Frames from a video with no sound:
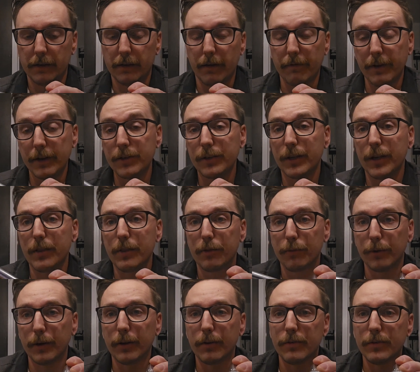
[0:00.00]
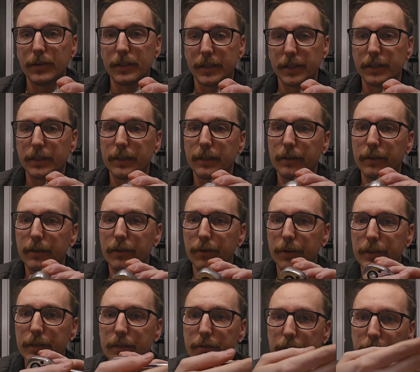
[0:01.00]
I've actually got 360
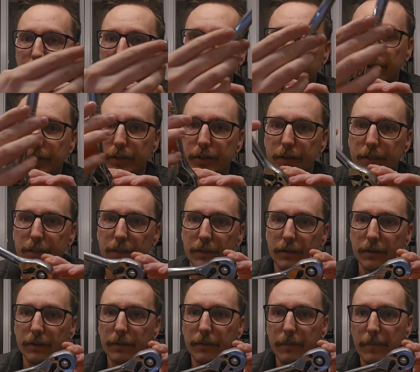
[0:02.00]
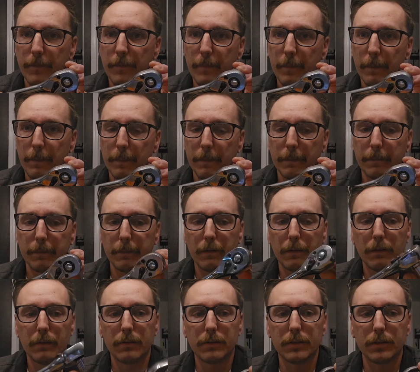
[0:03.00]
degrees of rotation here.
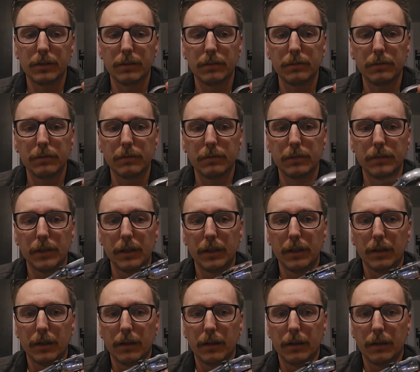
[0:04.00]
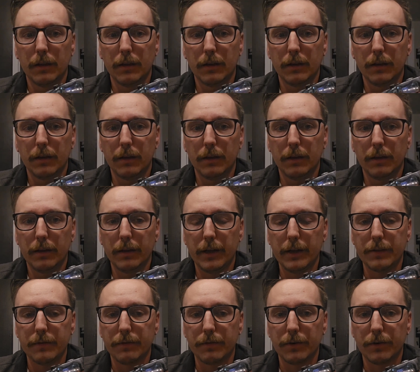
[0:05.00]
So
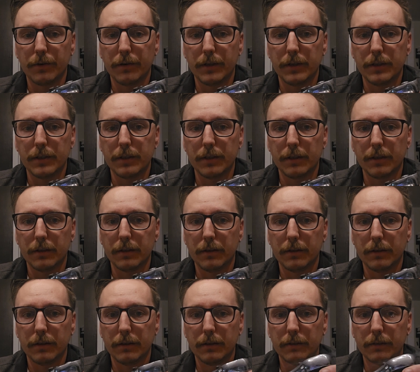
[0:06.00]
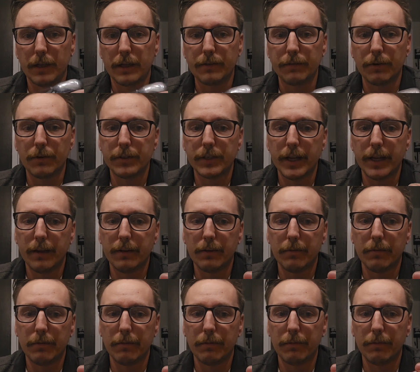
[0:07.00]
as far as
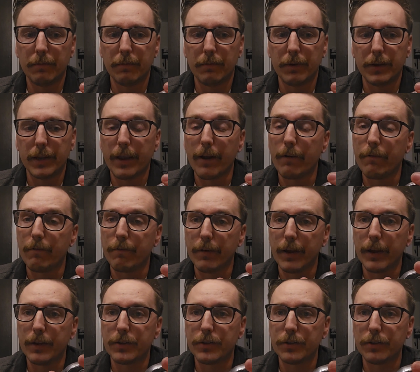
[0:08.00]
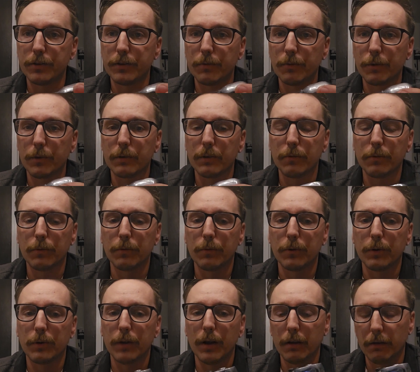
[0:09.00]
how fast you can work with
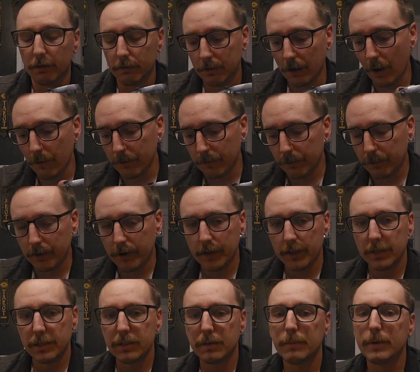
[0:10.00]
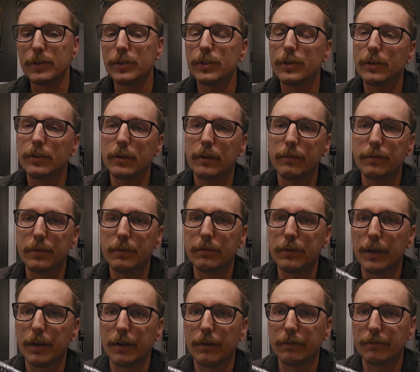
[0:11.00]
one of these, I mean, sure, if you've
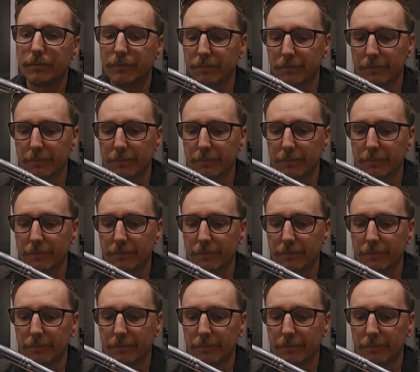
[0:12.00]
got